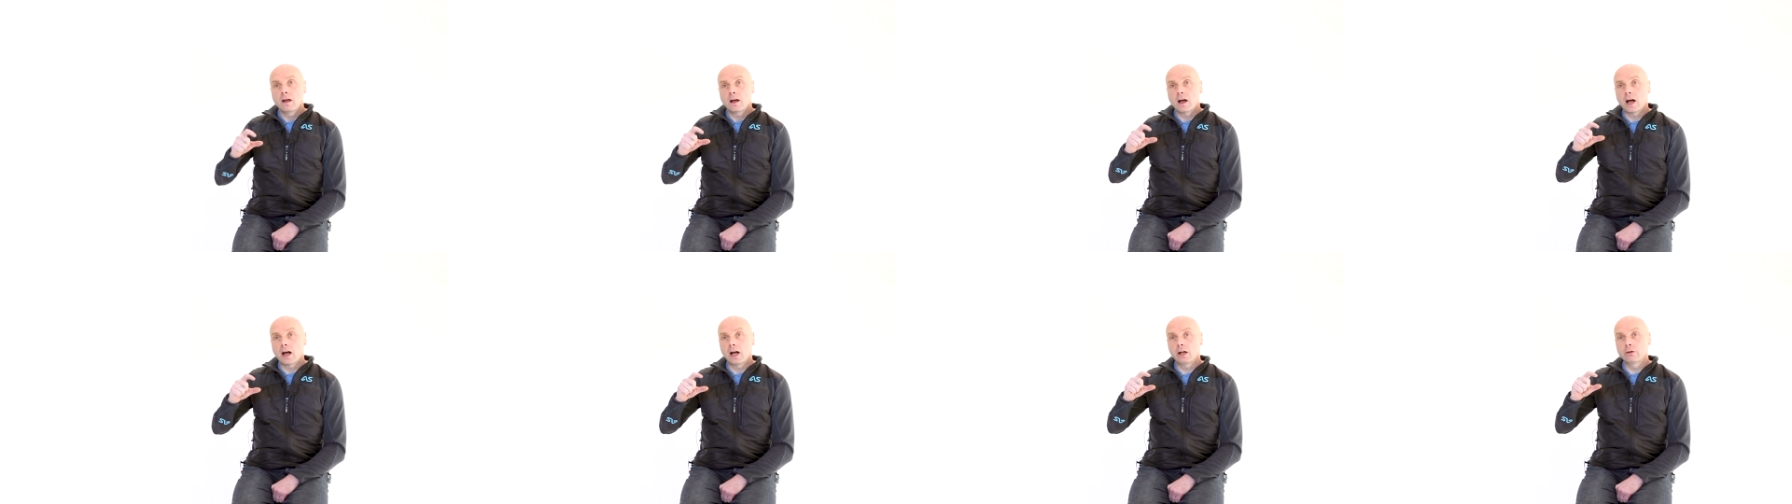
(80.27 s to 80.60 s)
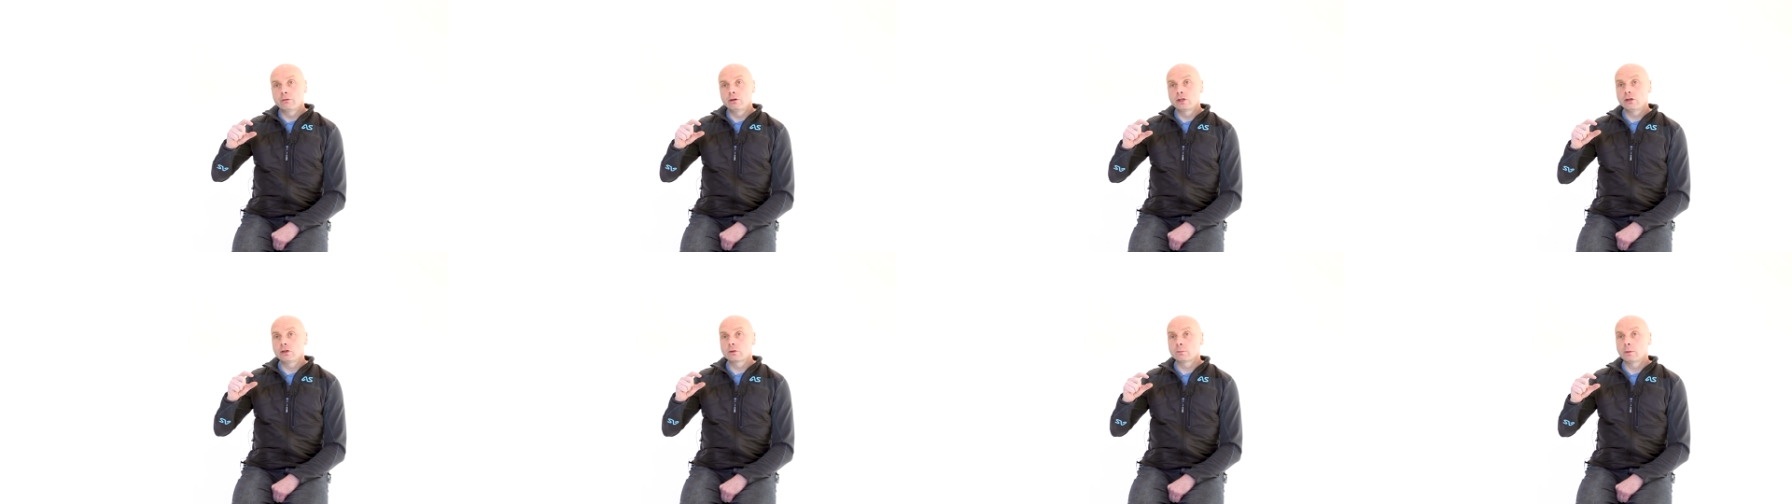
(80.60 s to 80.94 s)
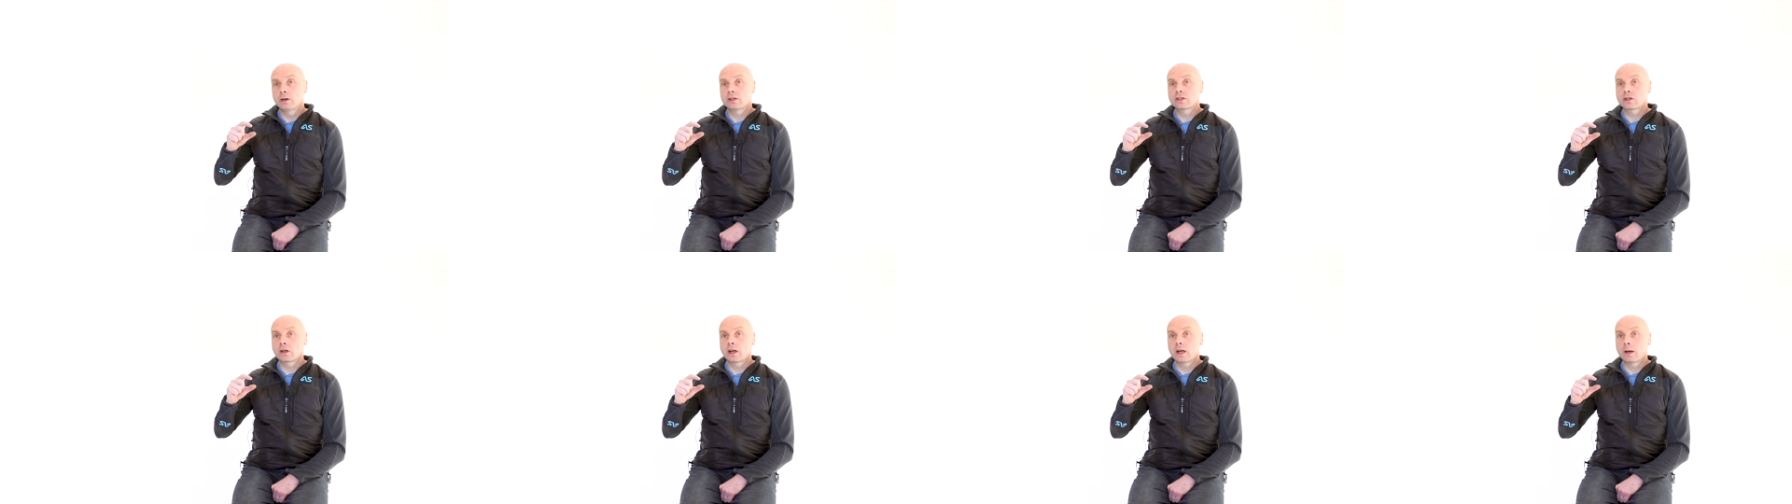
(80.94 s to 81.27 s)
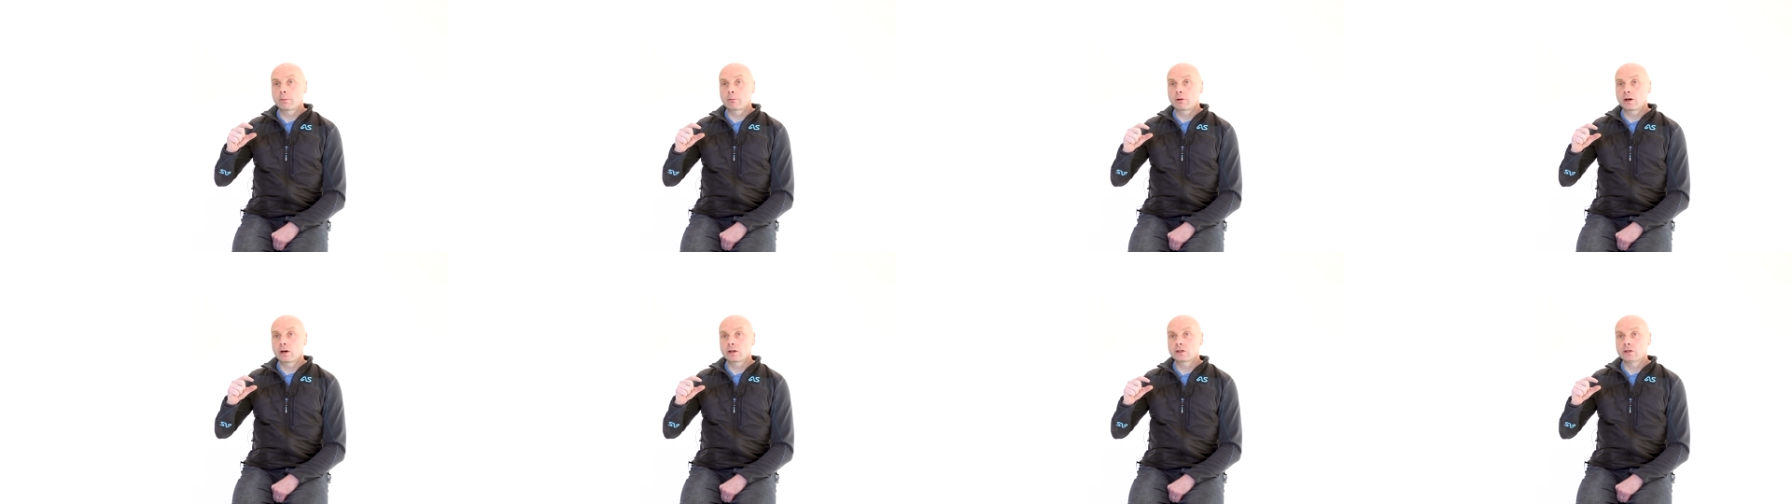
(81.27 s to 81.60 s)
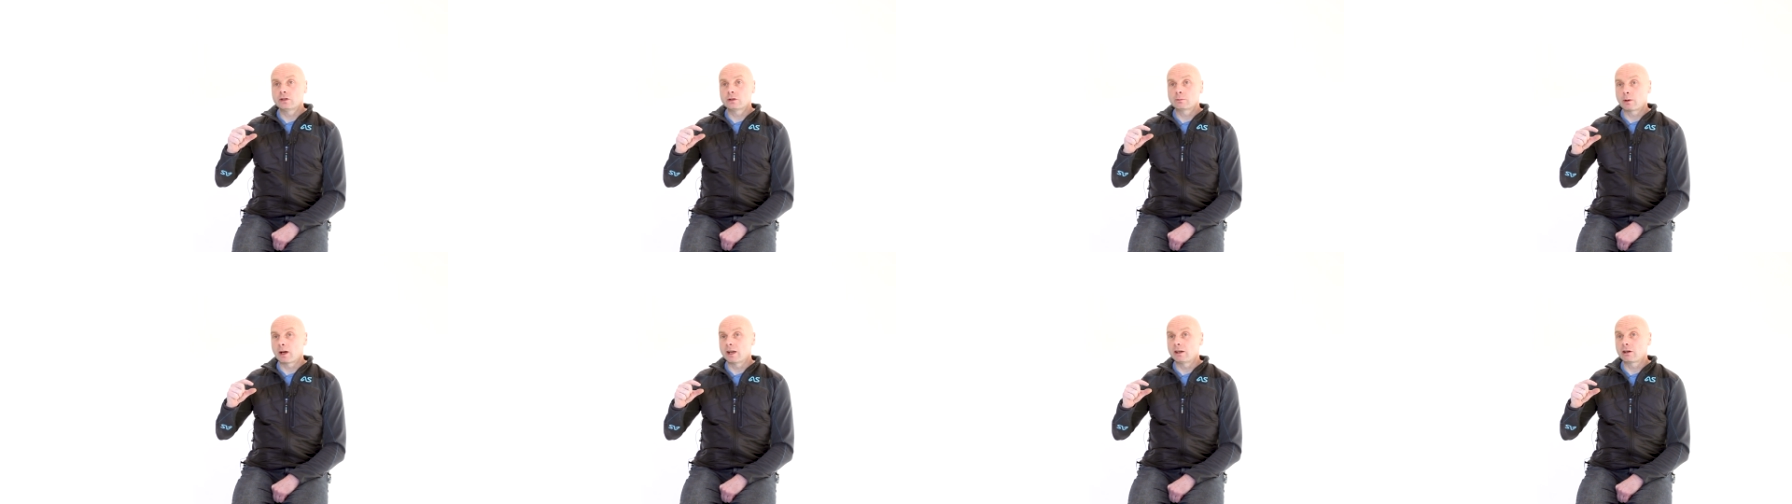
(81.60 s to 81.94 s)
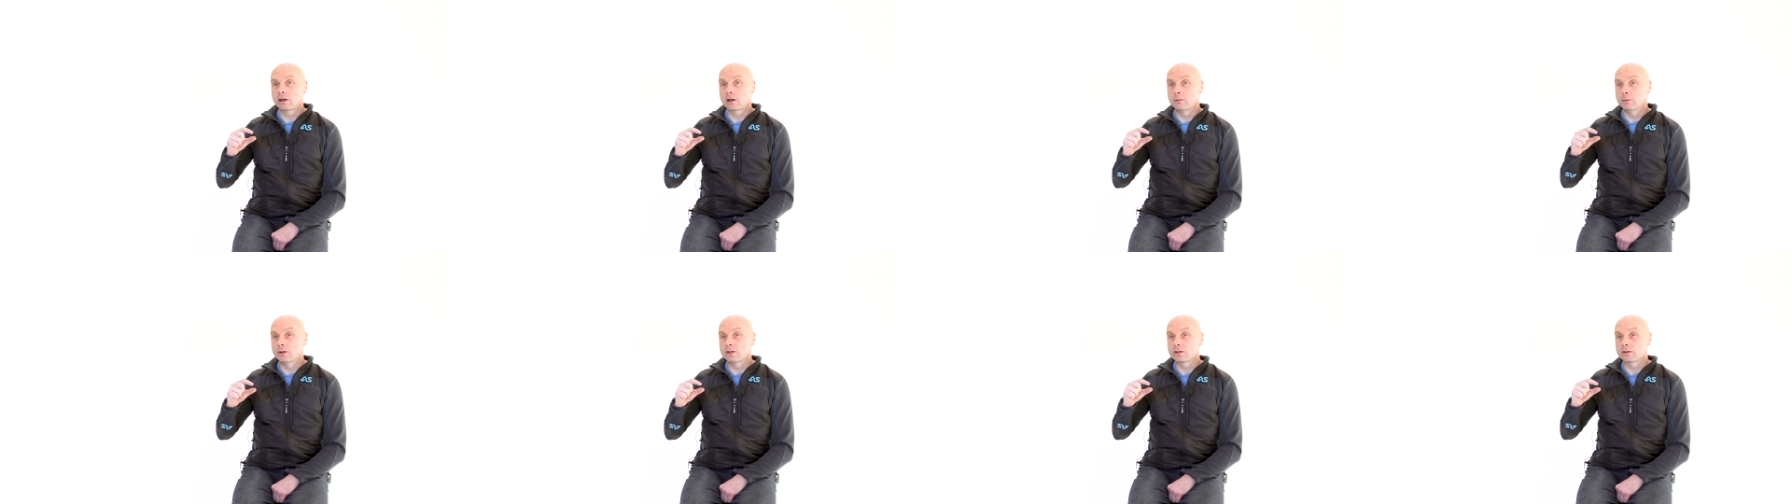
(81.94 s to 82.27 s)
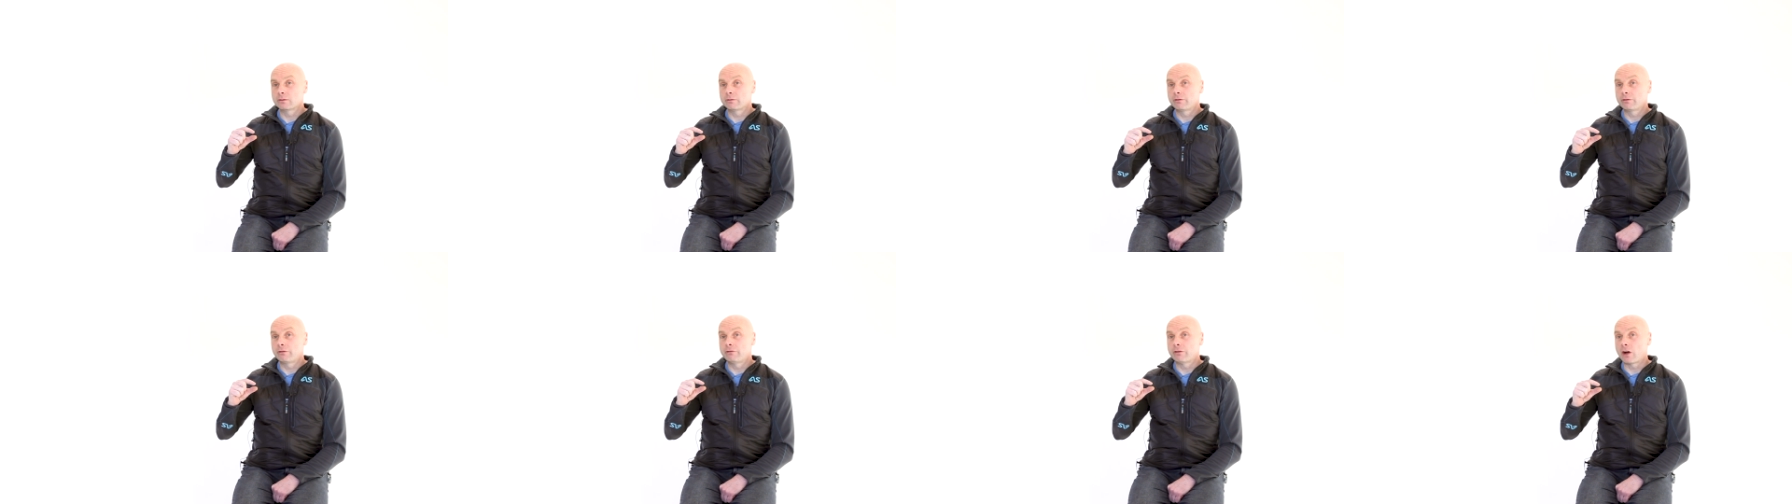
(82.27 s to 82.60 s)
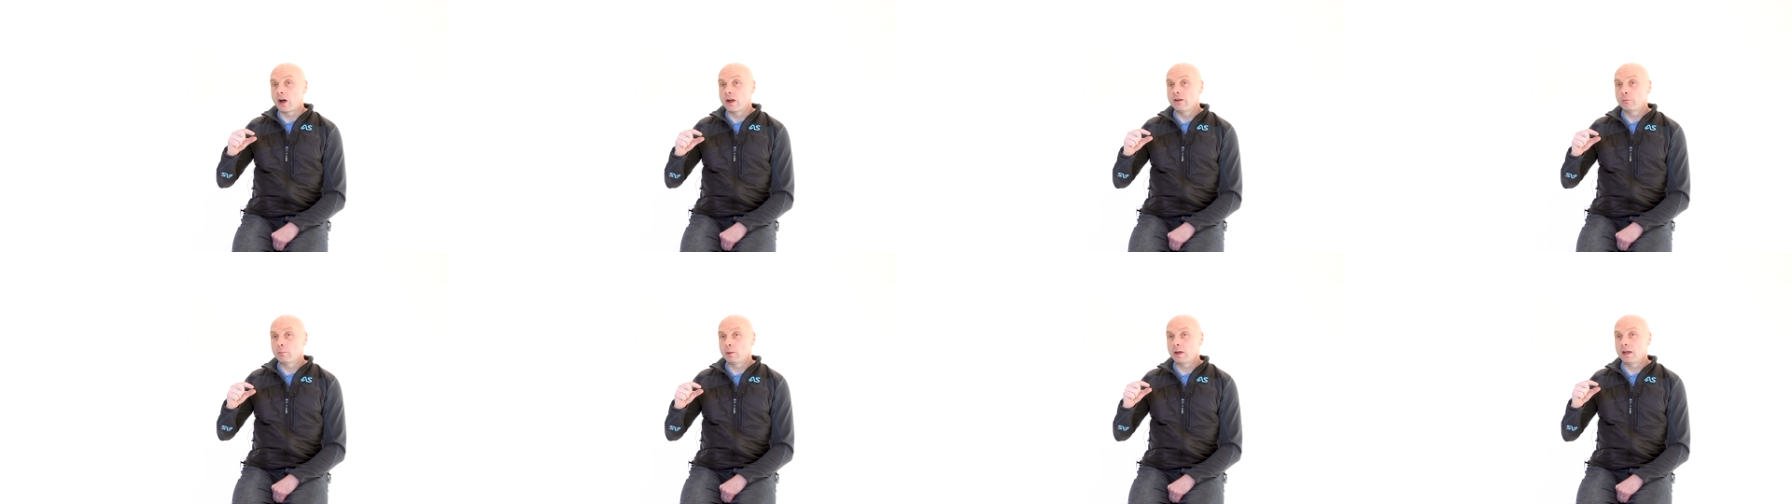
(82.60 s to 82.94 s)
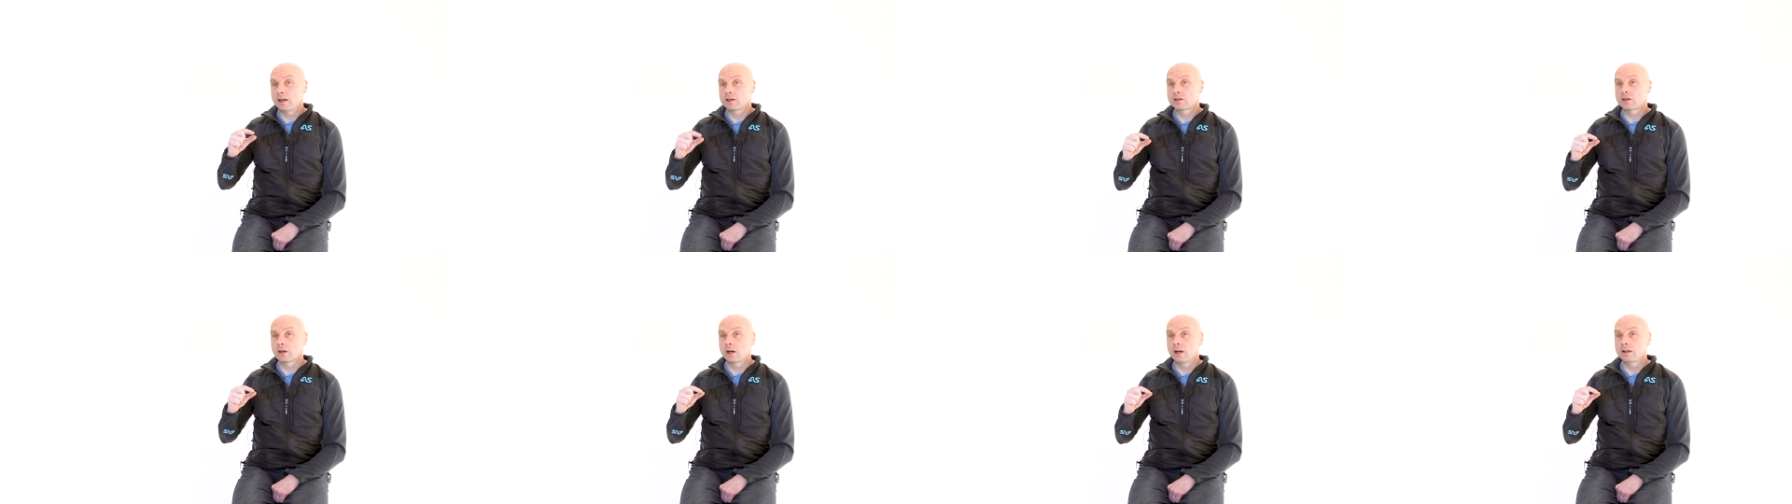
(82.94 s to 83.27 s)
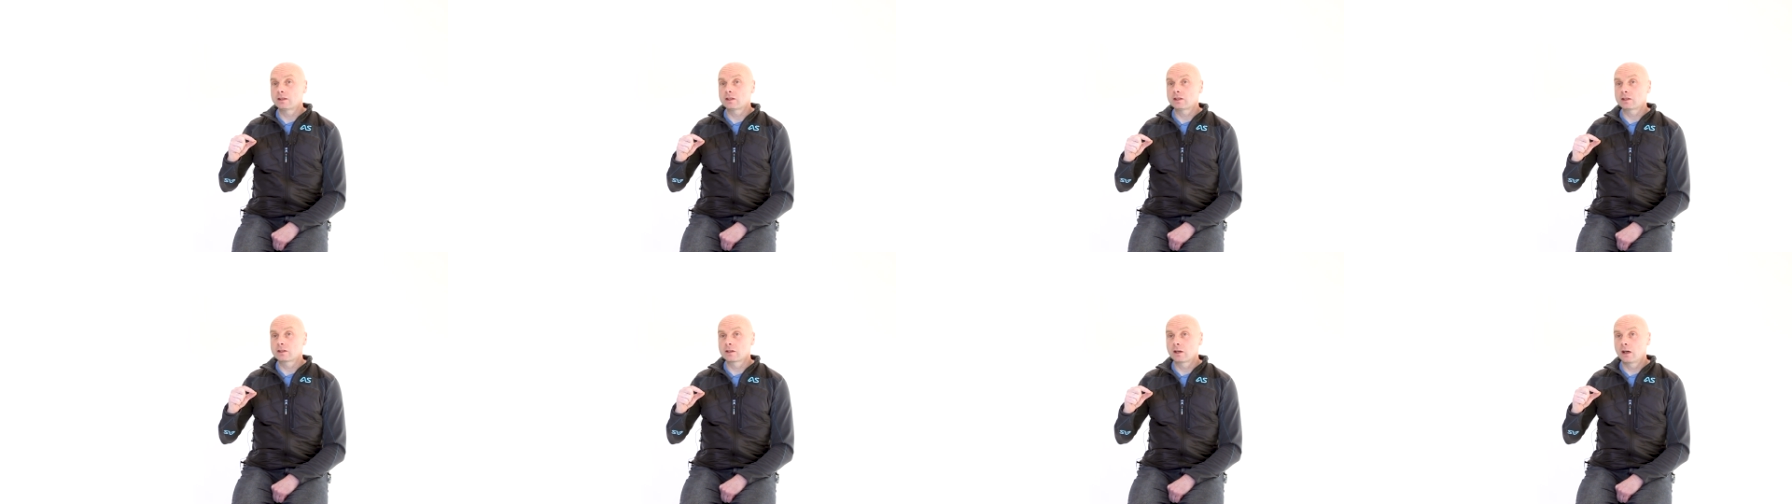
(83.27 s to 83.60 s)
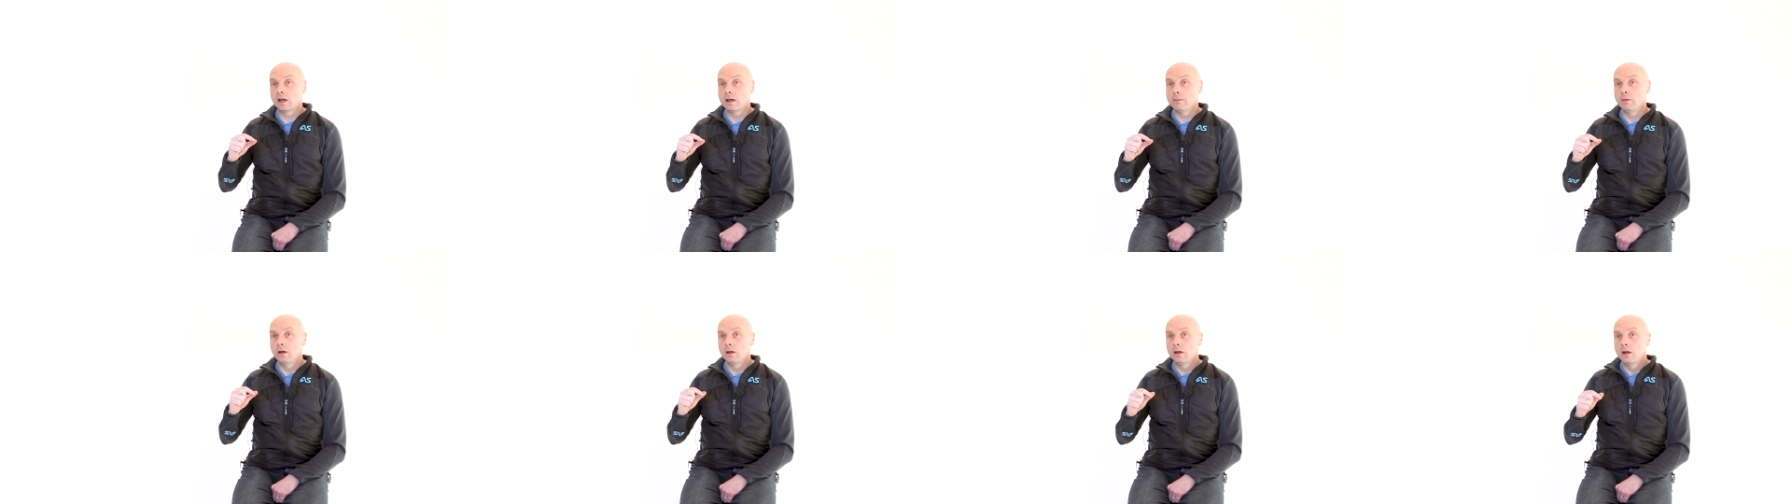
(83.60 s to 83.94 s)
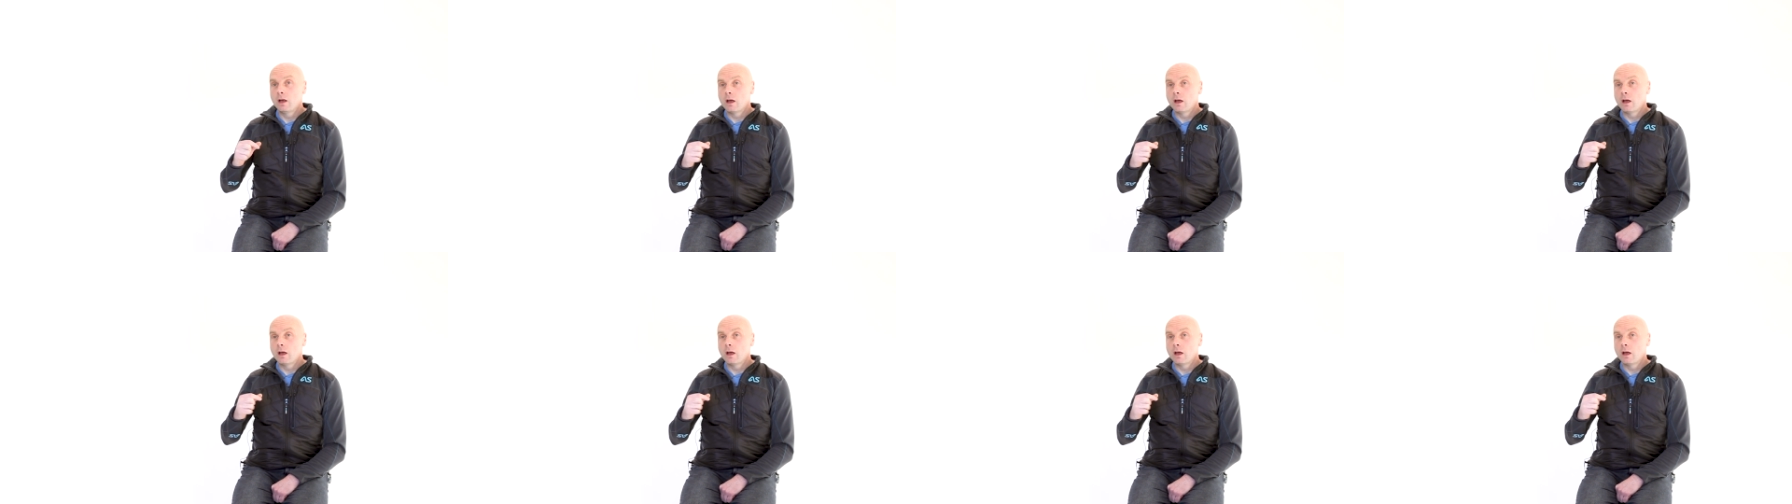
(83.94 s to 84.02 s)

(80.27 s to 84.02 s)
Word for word: I'll reduce my tyre pressures by increments of 5 psi at a time